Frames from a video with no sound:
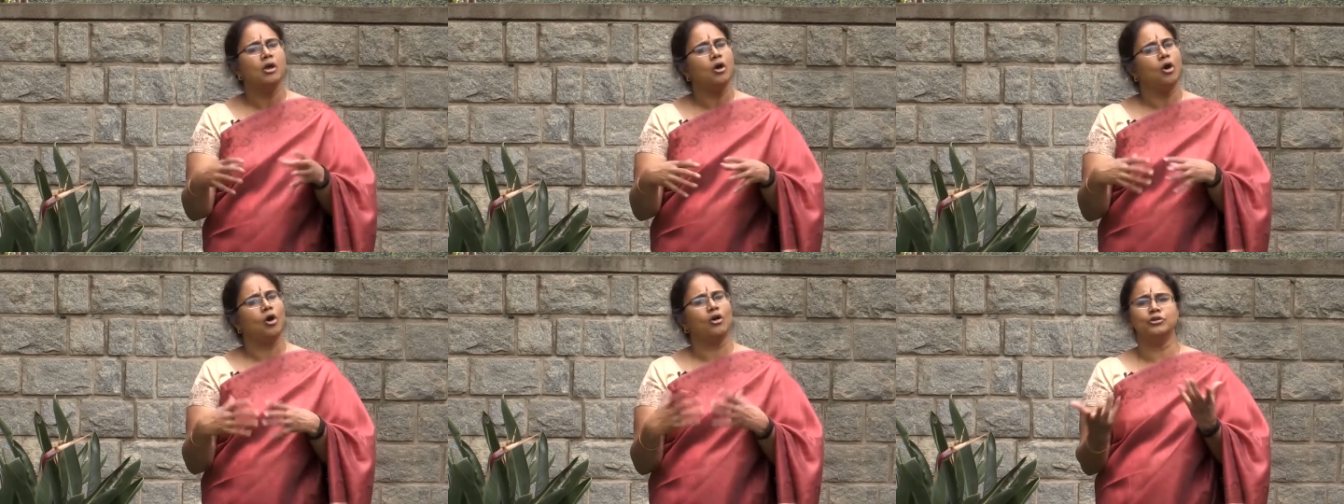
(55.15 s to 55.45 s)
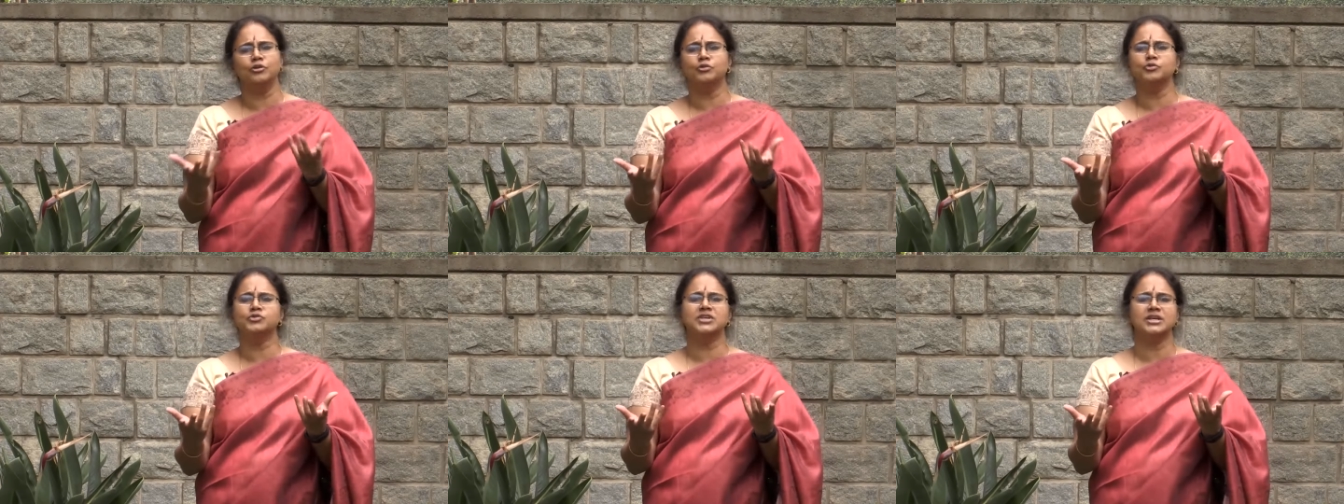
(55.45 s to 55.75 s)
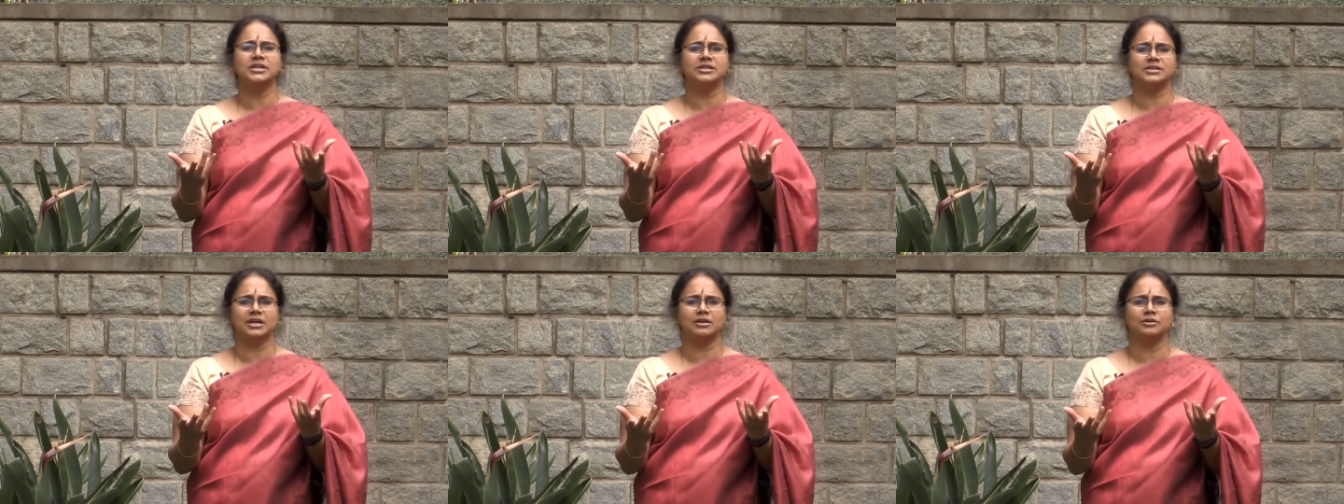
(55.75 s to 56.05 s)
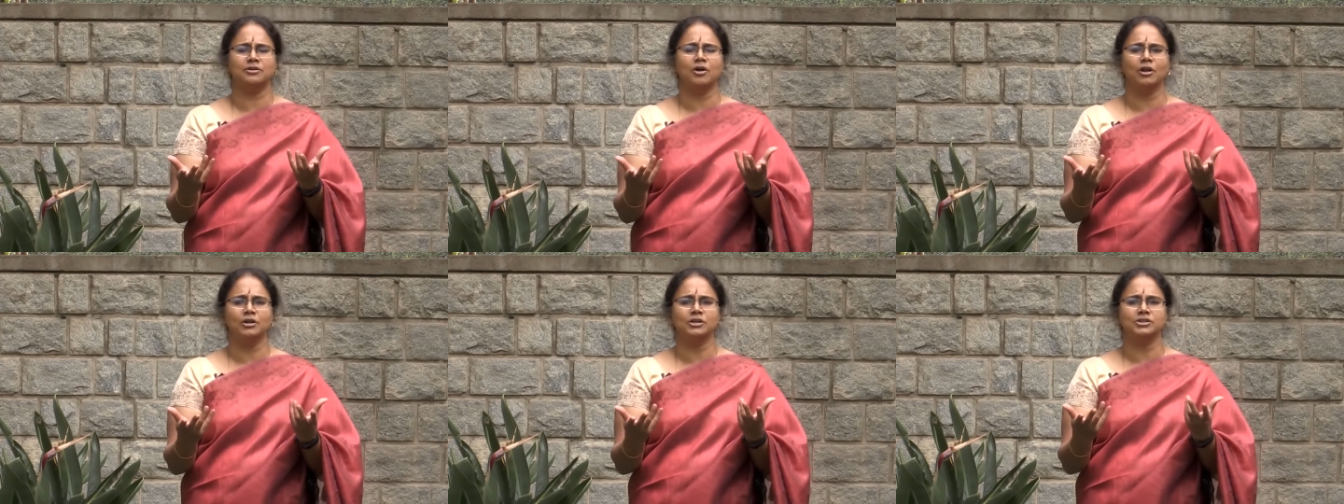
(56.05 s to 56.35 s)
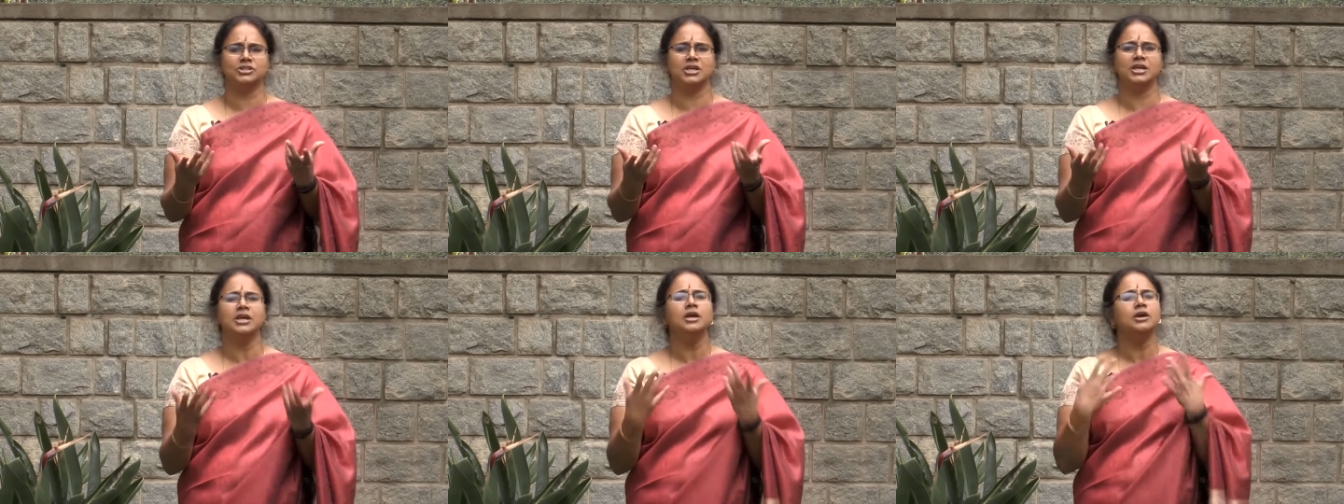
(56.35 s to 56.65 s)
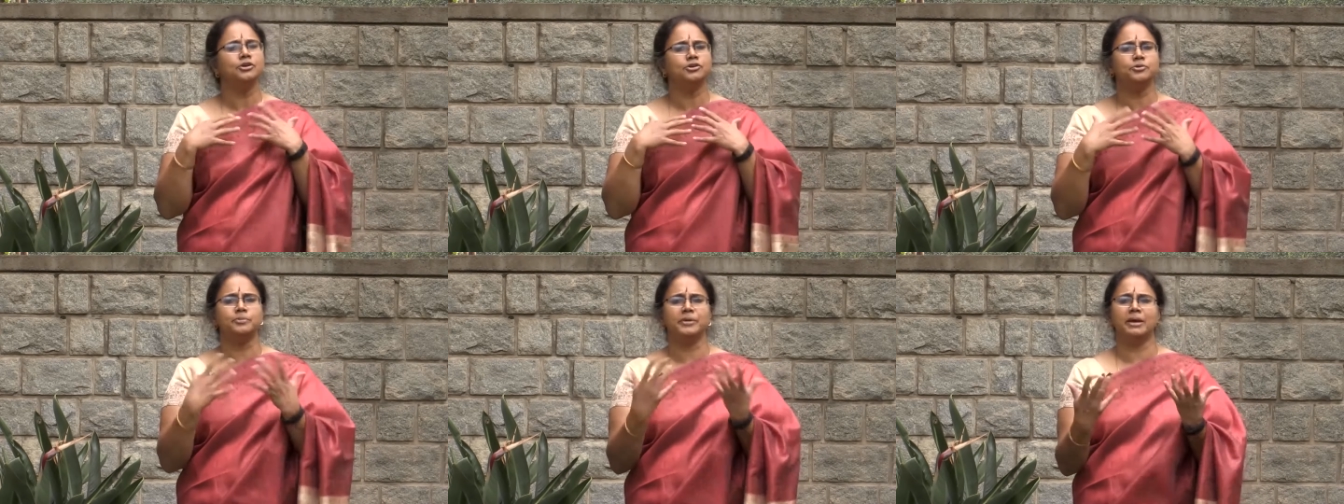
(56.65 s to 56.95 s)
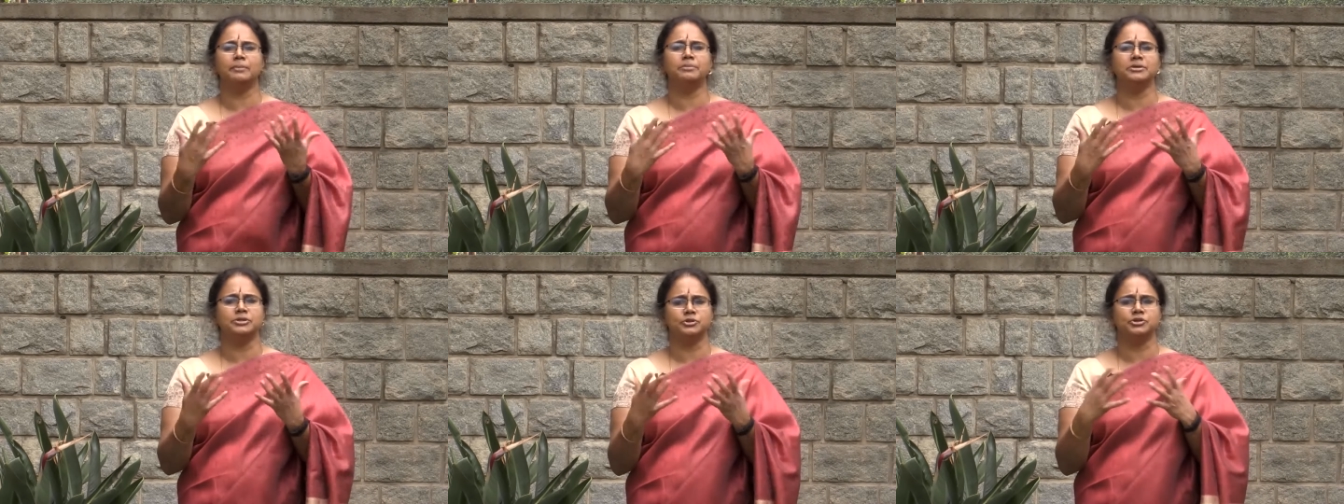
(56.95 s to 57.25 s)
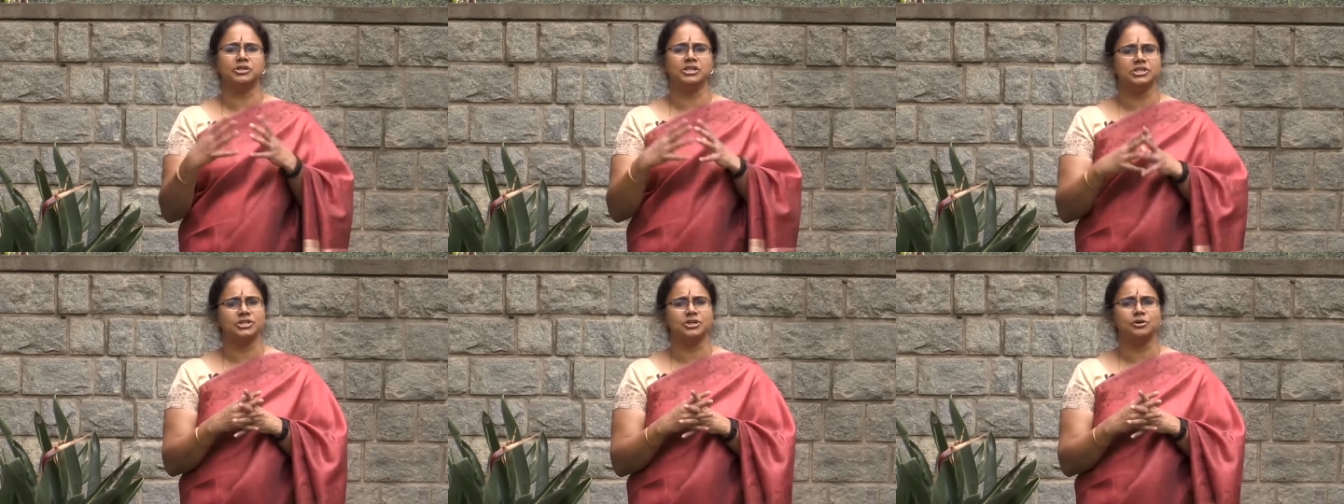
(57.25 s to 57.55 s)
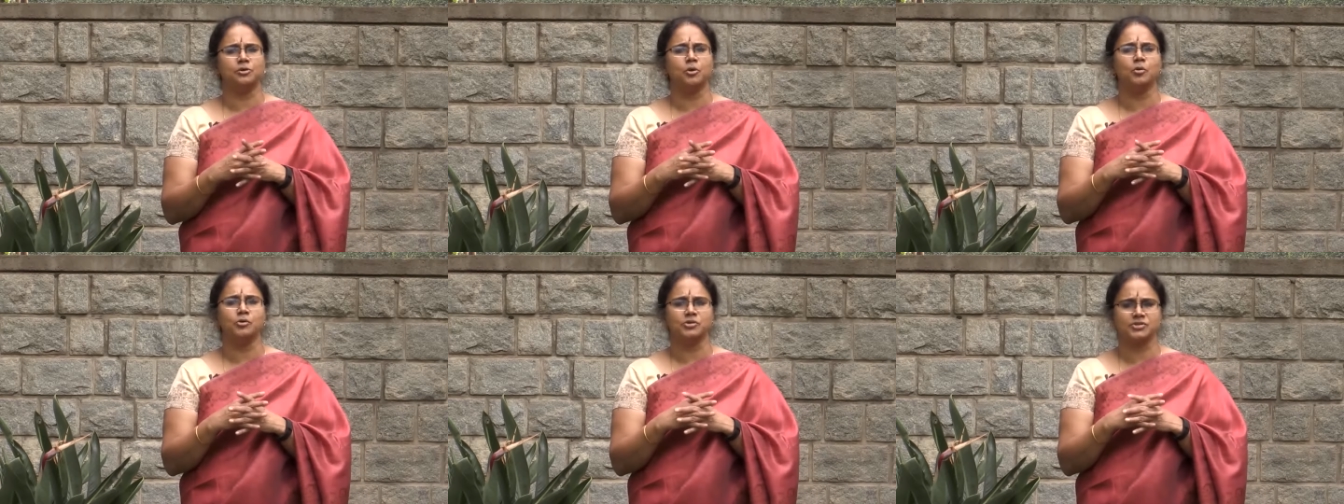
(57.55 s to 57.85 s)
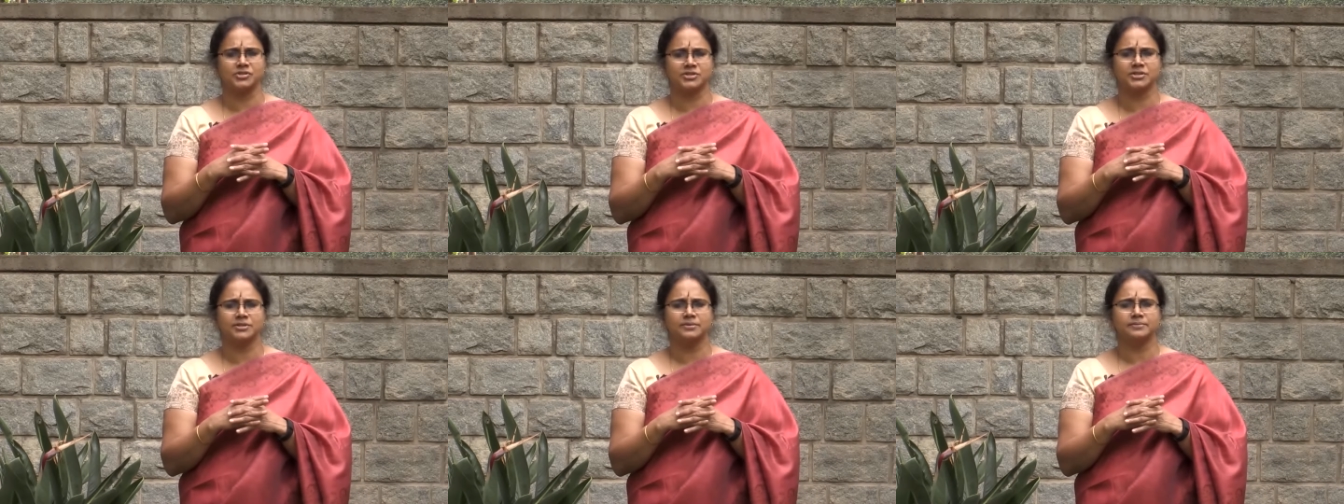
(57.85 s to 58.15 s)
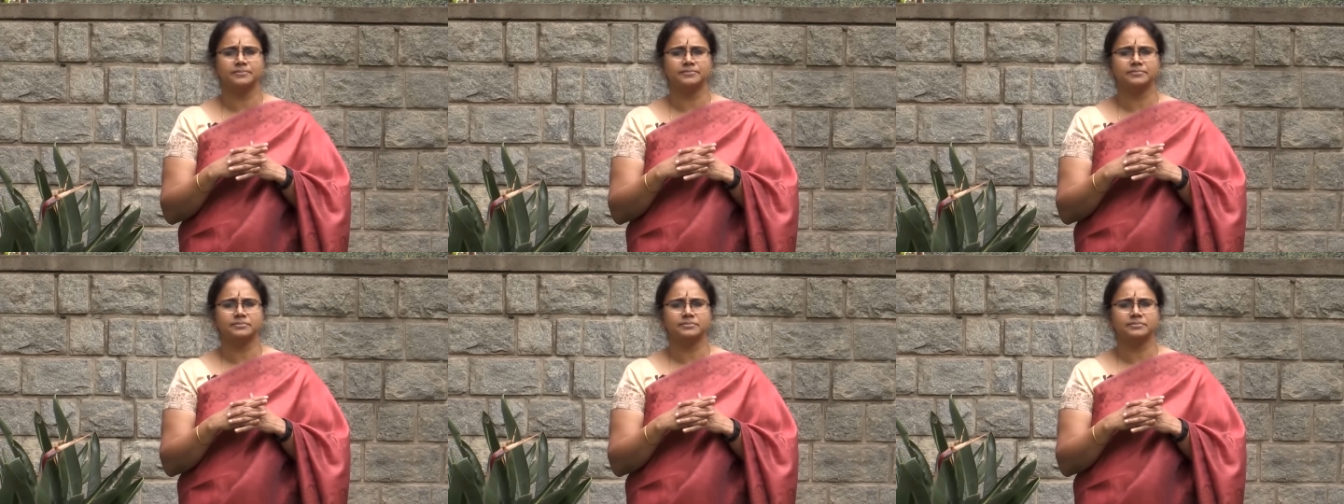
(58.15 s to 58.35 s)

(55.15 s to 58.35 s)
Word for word: on using technology to be able to teach a course.